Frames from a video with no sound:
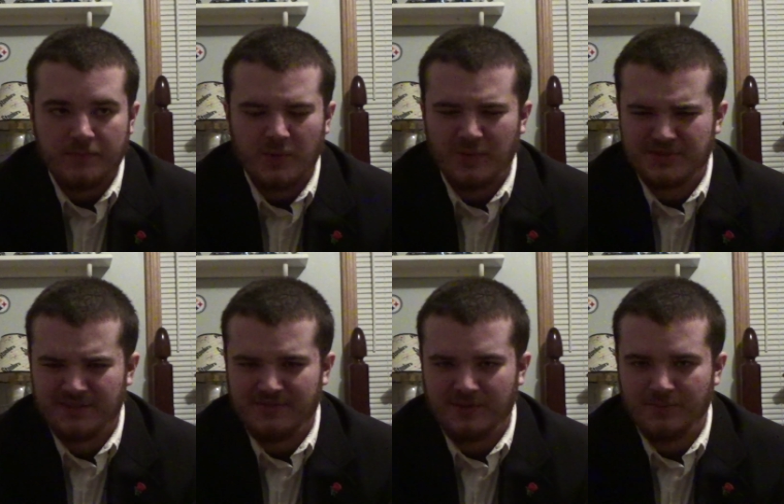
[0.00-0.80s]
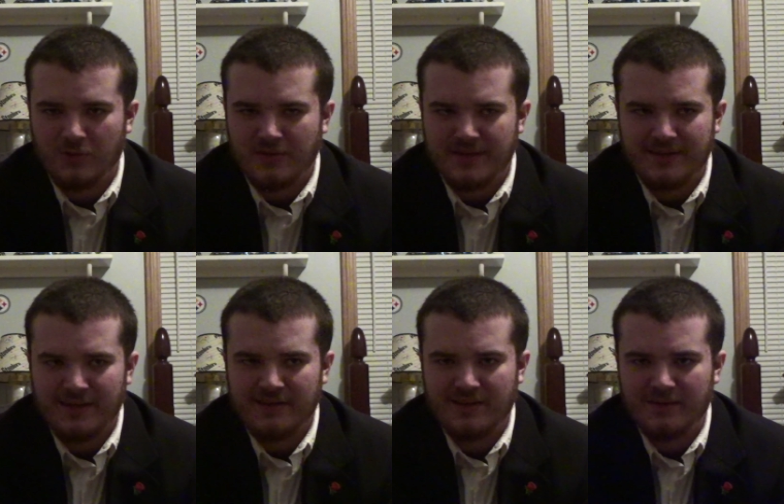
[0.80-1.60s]
Do I wish I filmed more that
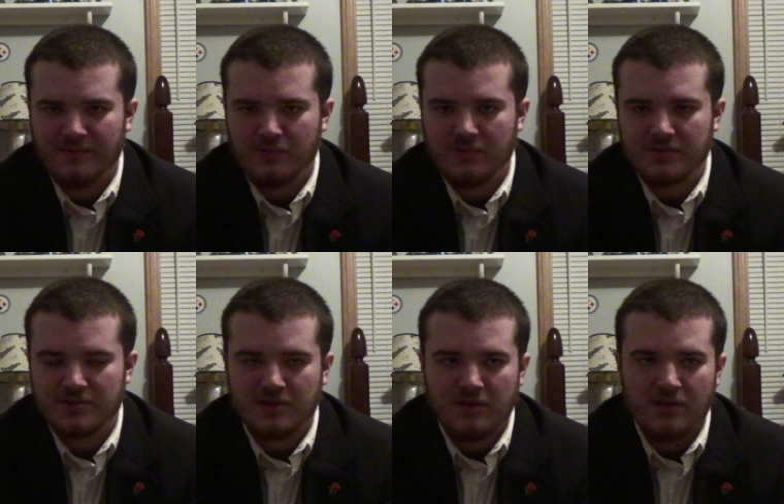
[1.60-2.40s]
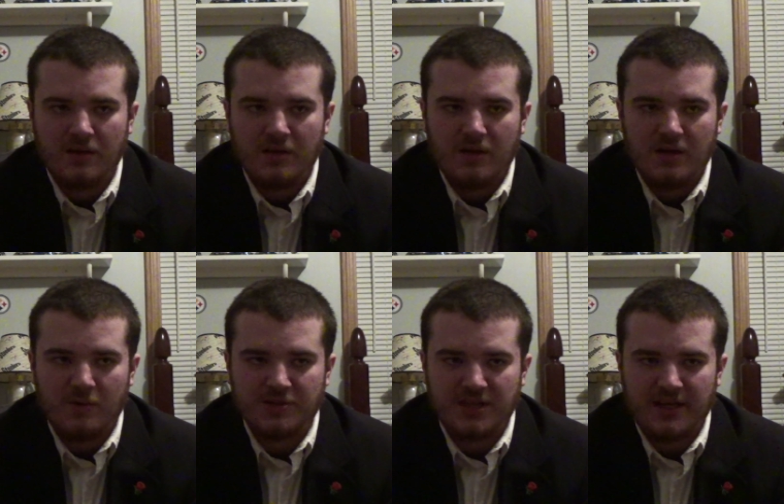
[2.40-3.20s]
day? Yeah, of course. I
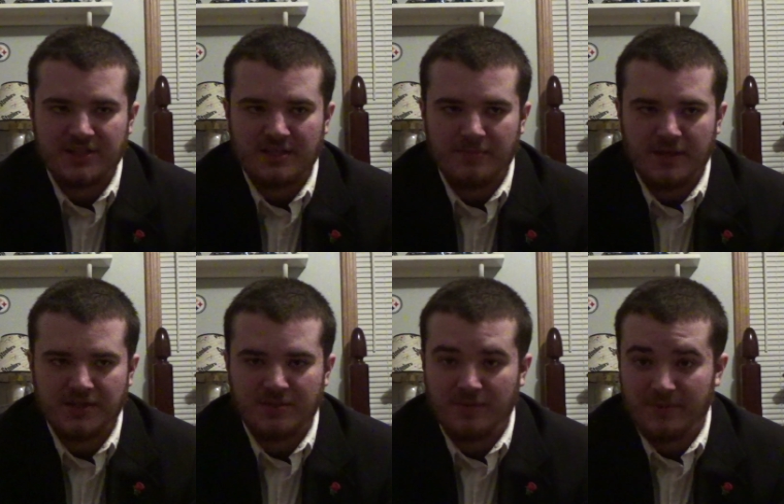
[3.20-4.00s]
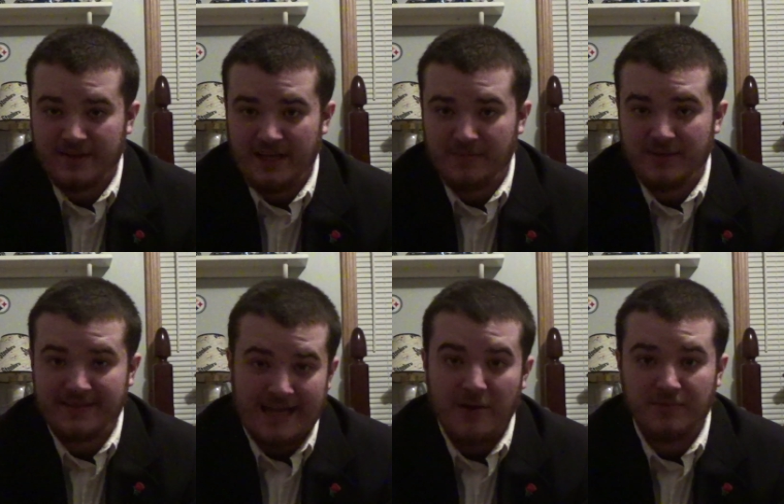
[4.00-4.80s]
wish I actually managed to bring my camera
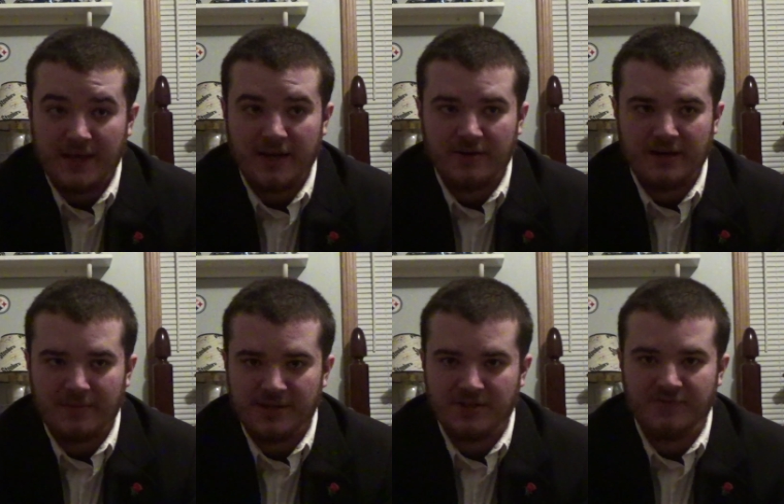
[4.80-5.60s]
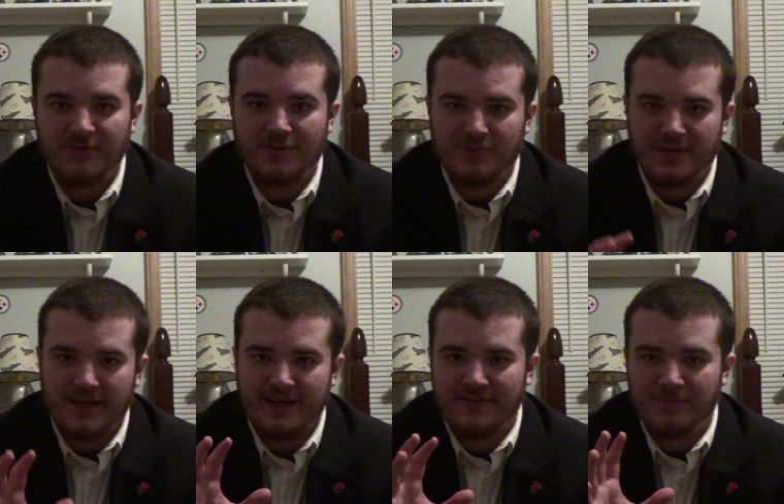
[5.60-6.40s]
down there and I managed to film everyone.
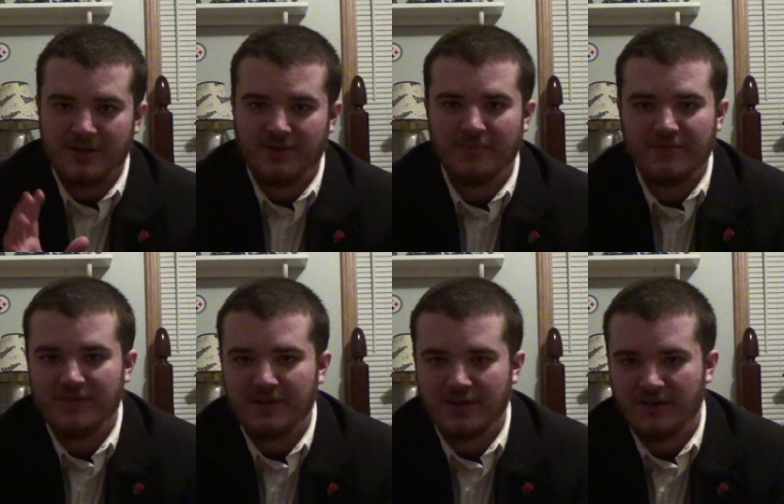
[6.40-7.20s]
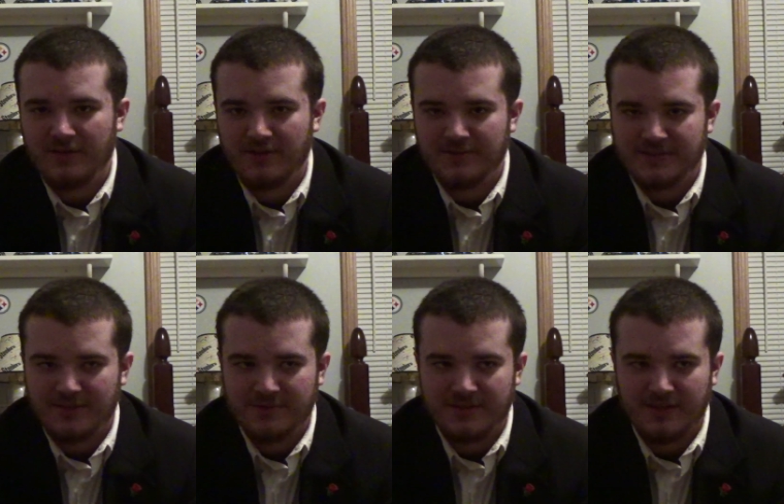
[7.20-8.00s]
Hey, everybody, you're in my video. Yo, let's see
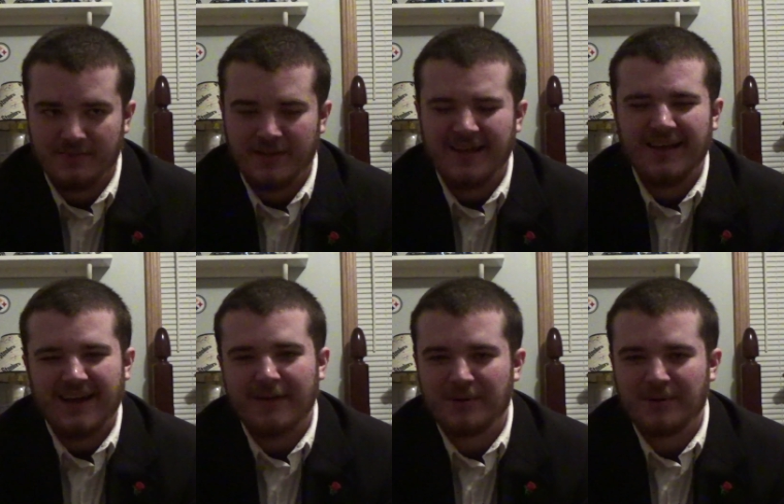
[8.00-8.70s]
what's up. I